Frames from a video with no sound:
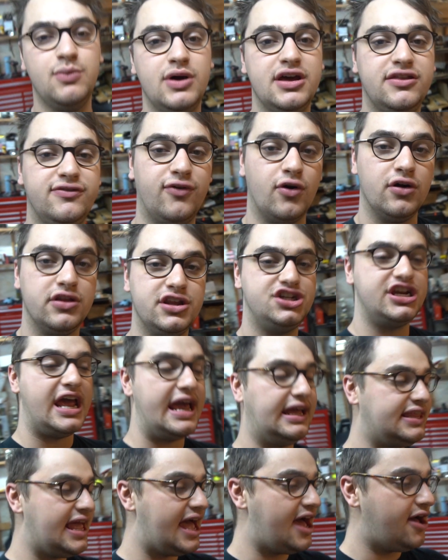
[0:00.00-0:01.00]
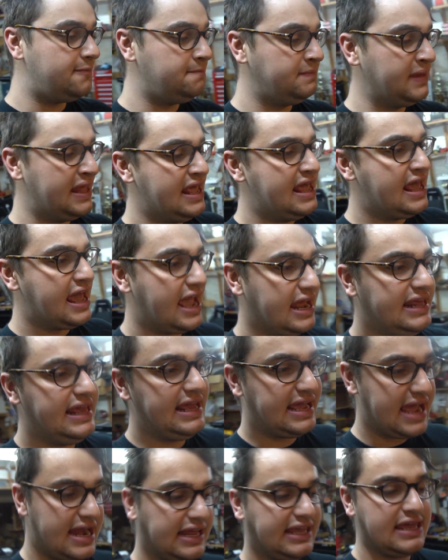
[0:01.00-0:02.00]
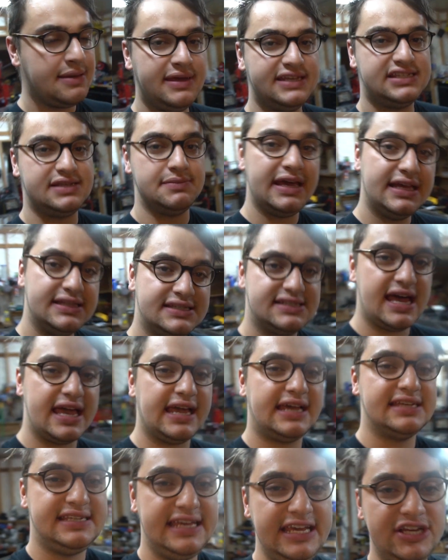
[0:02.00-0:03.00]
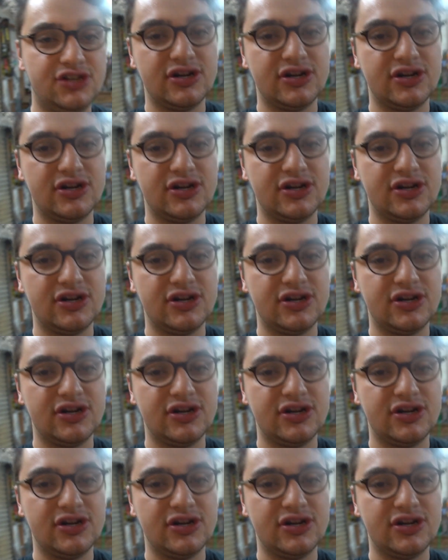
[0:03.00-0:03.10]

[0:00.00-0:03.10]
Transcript: with for the shakedown. And he kind of gave me some insight because he